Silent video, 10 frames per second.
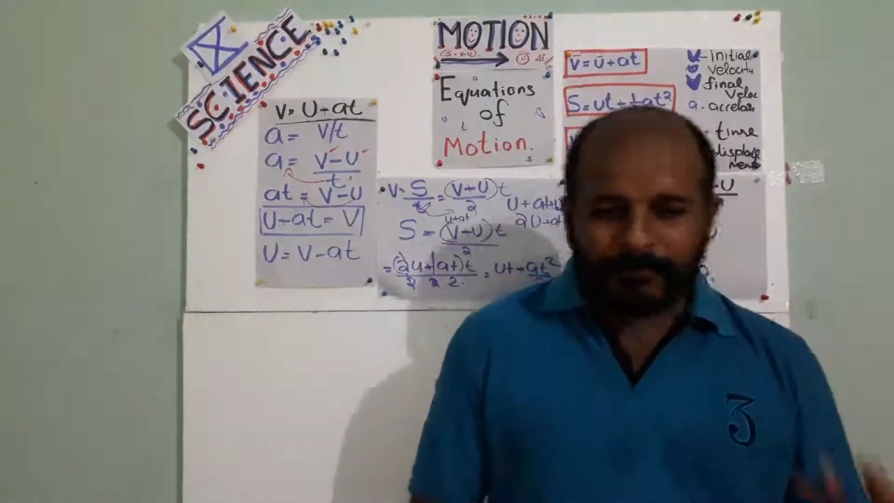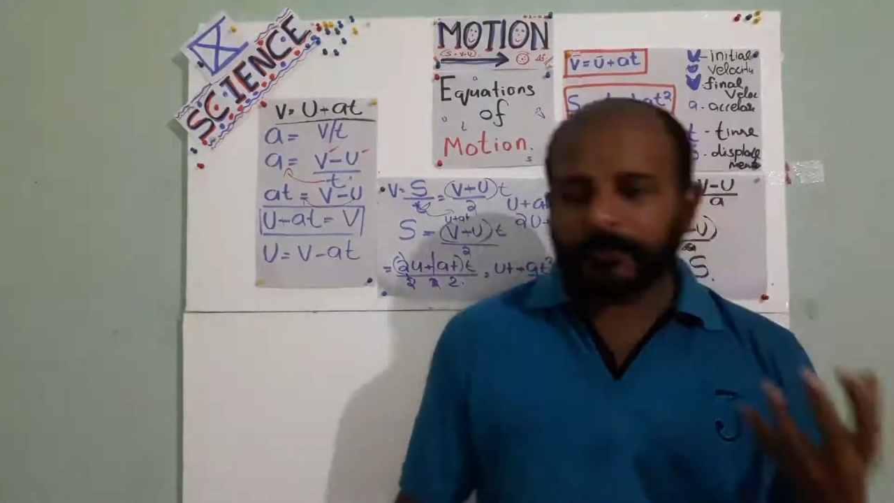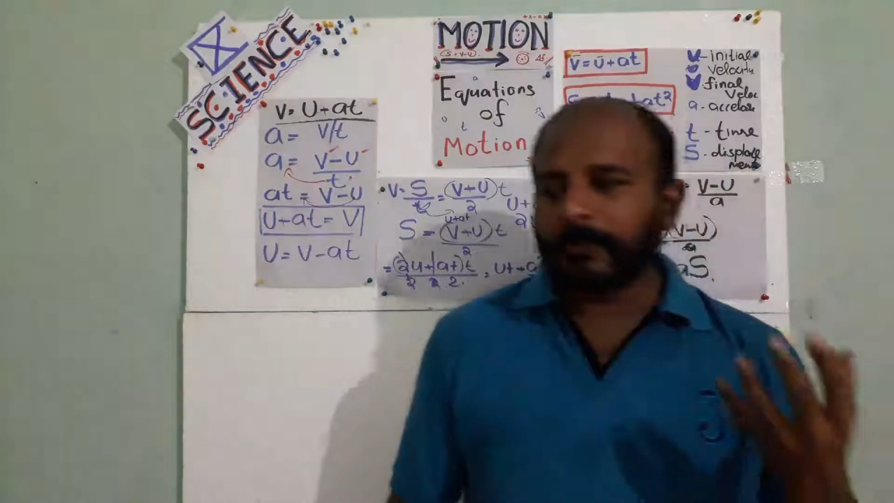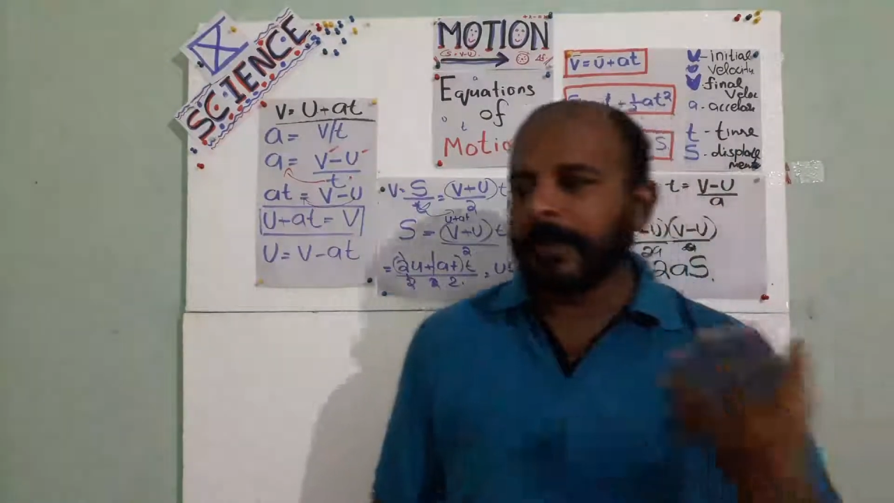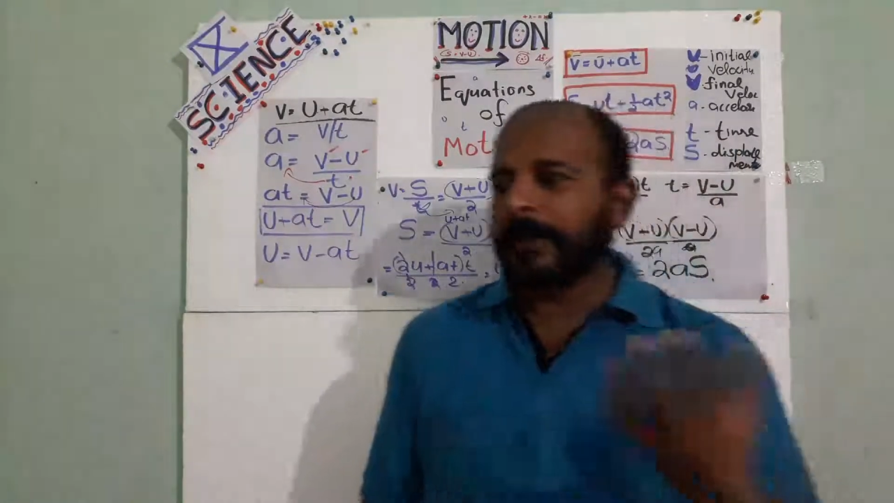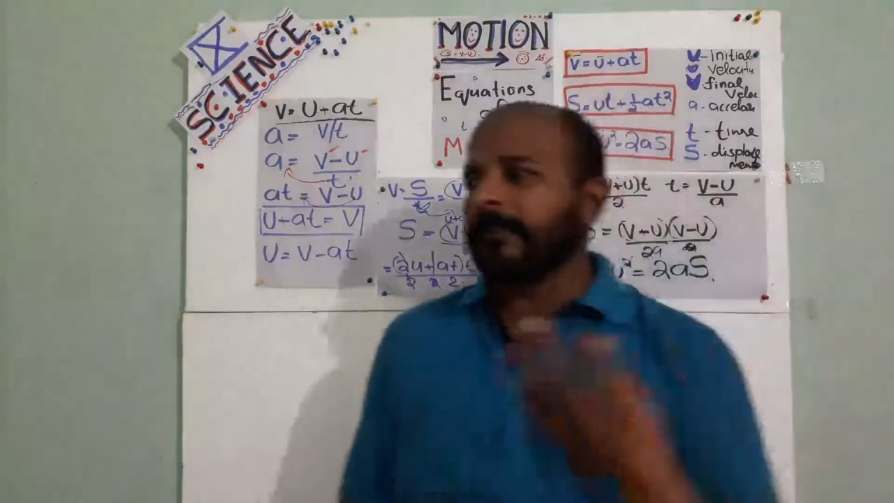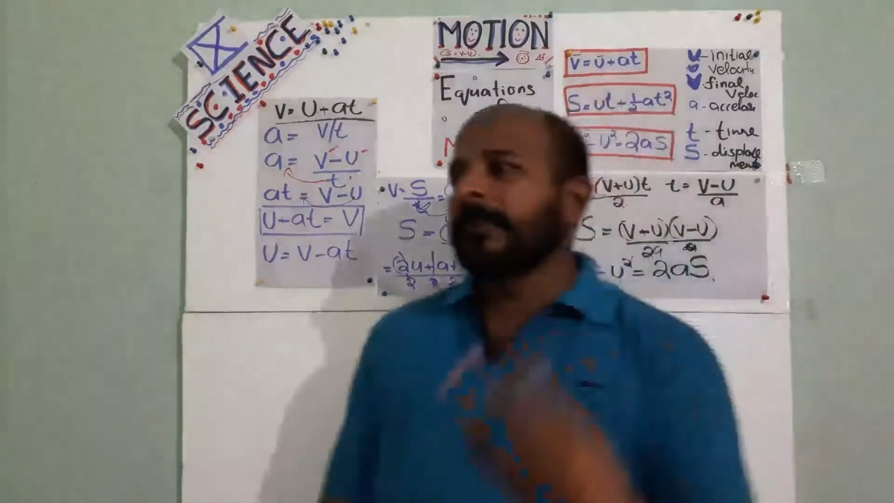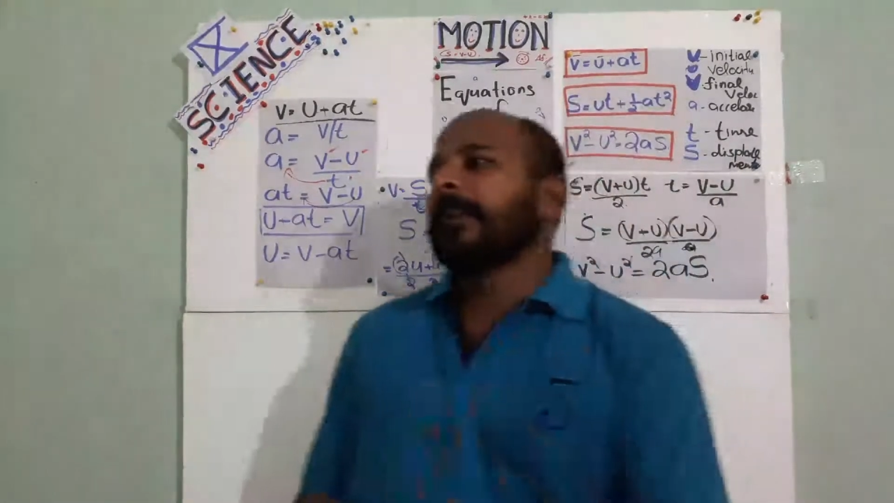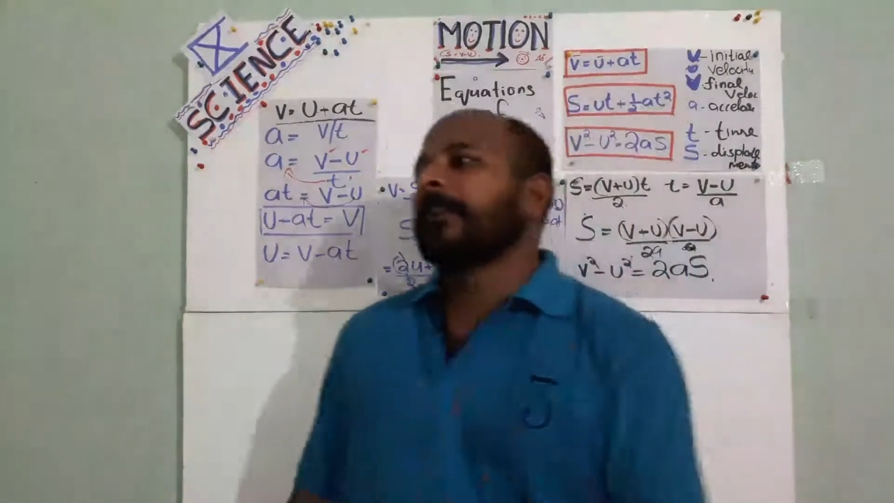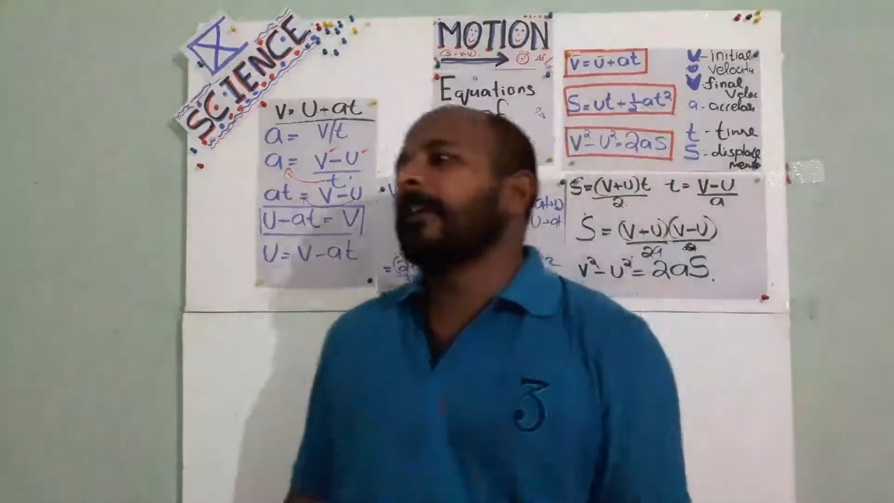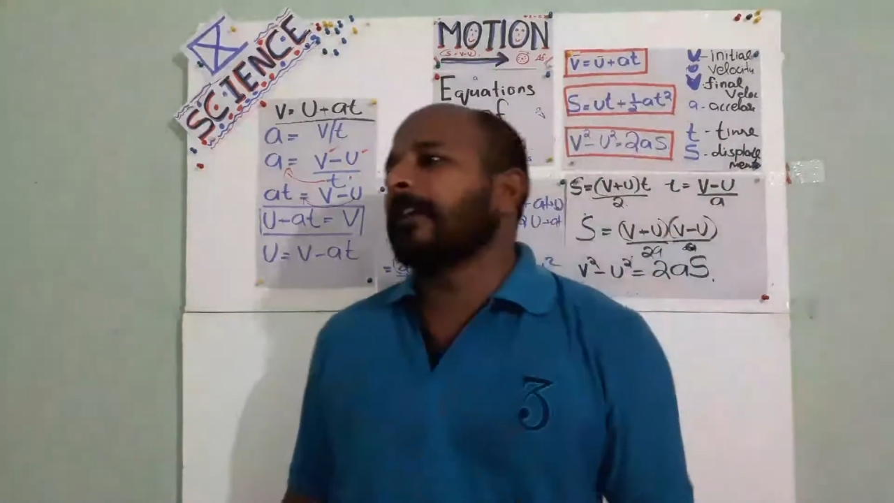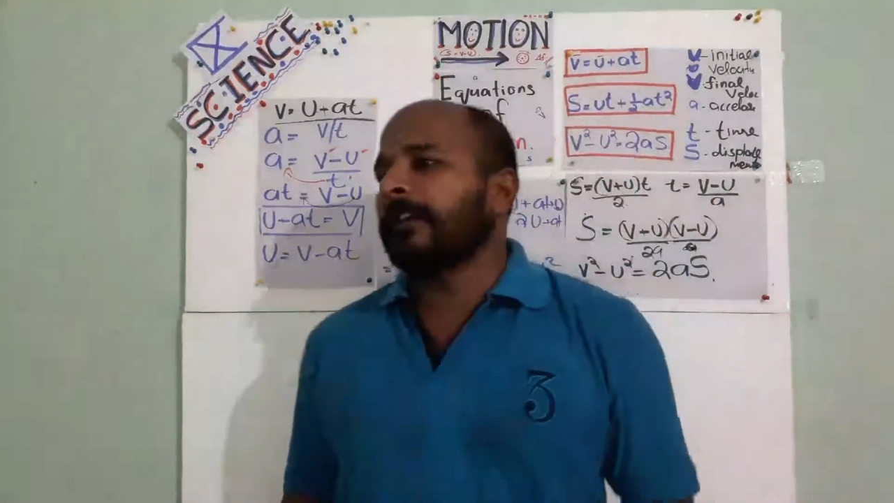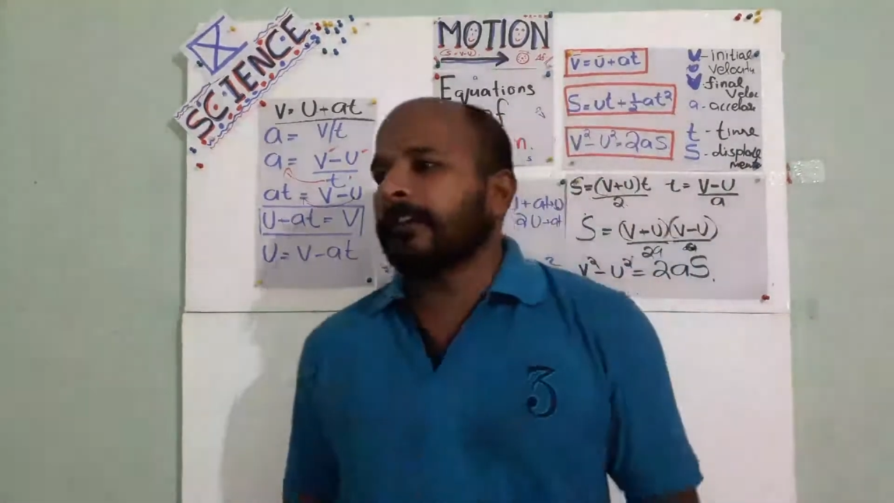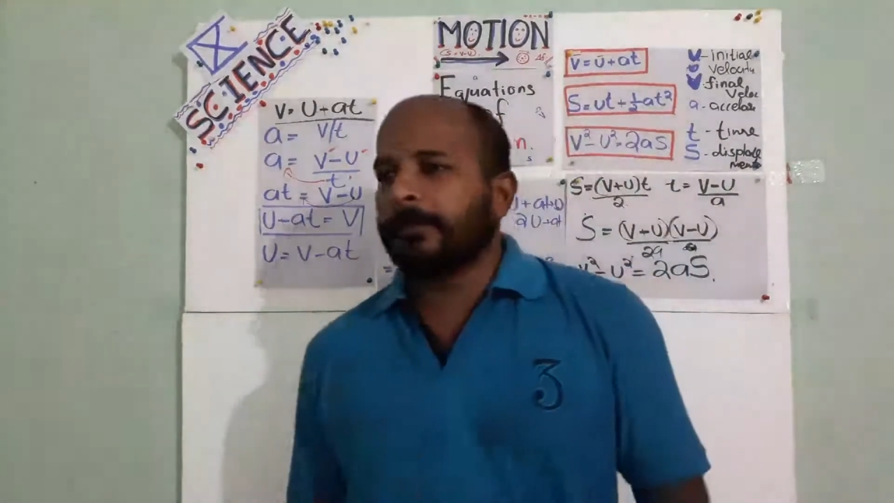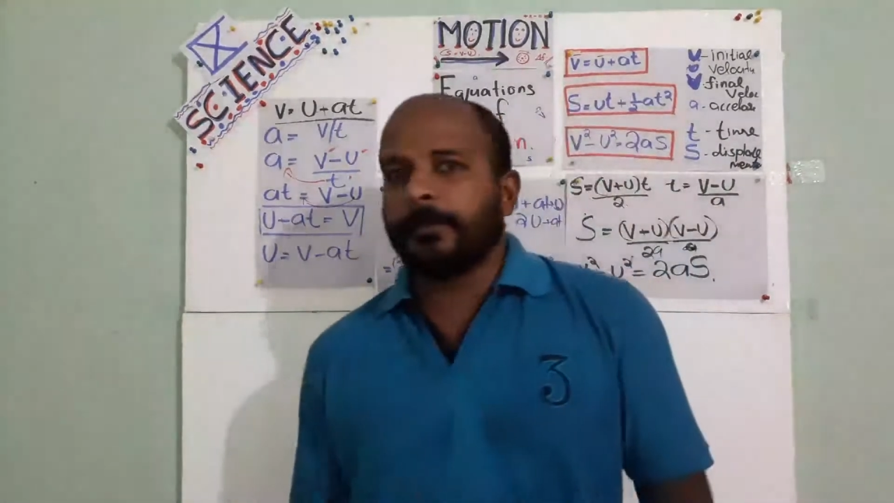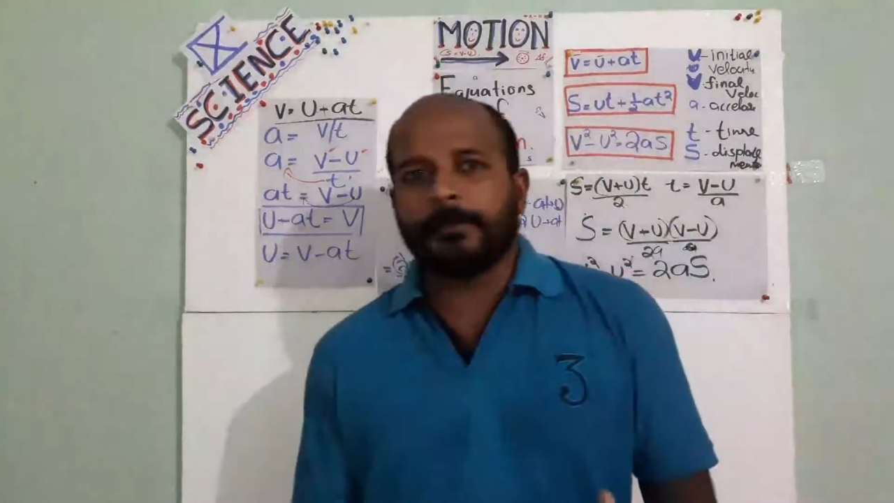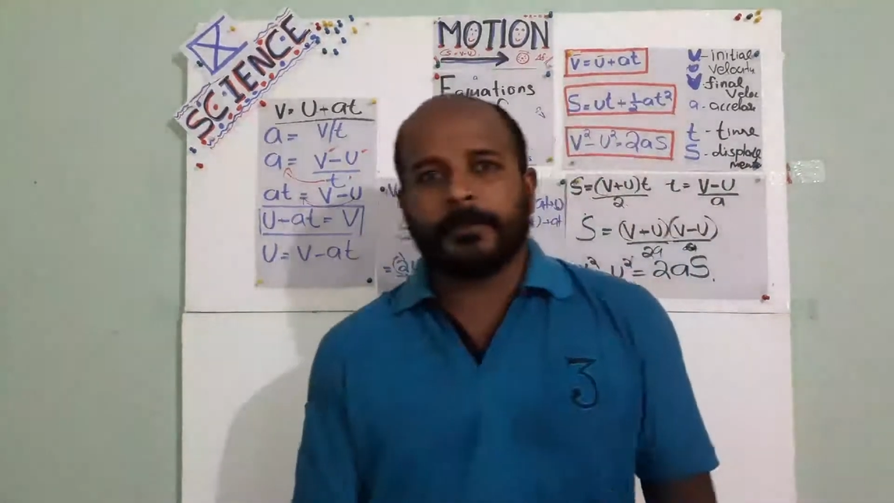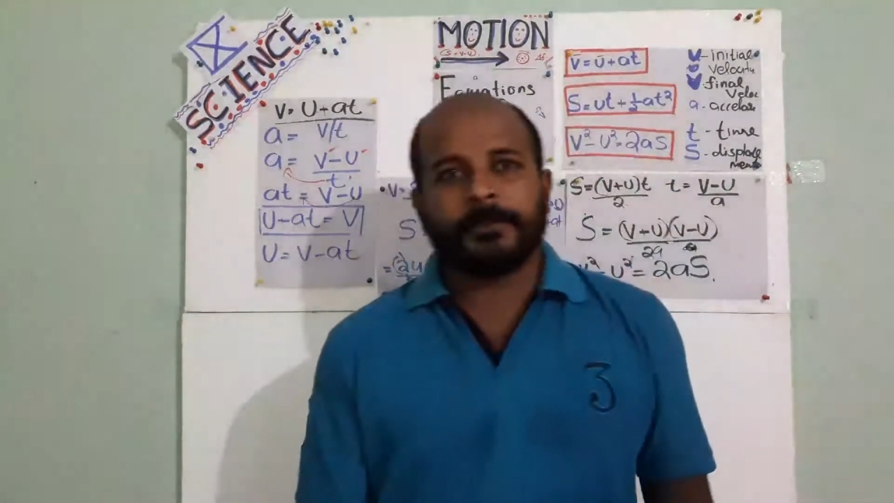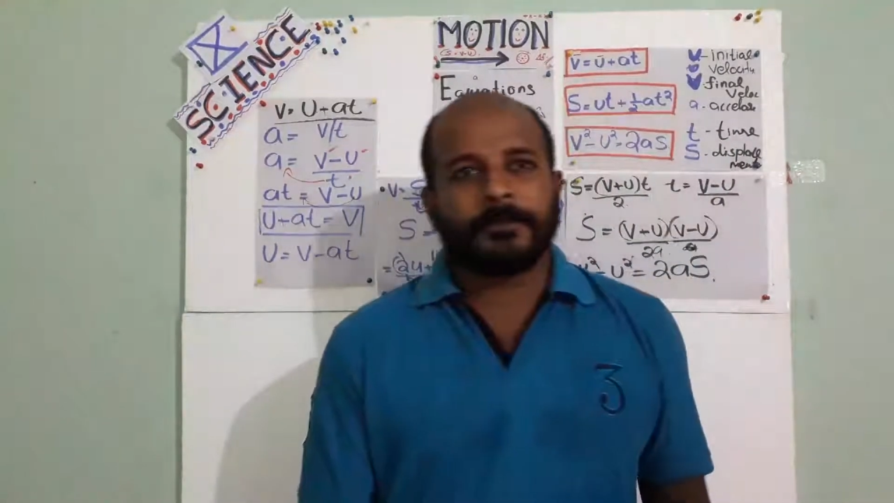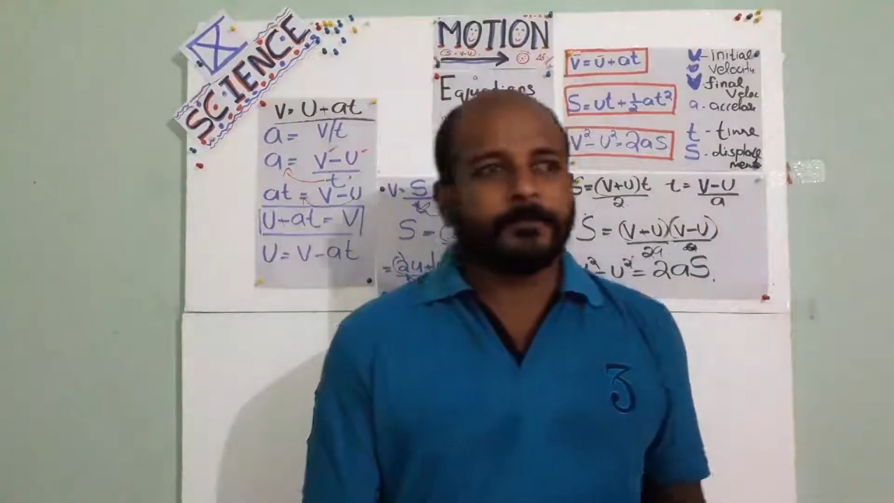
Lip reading: we could have done an experiment.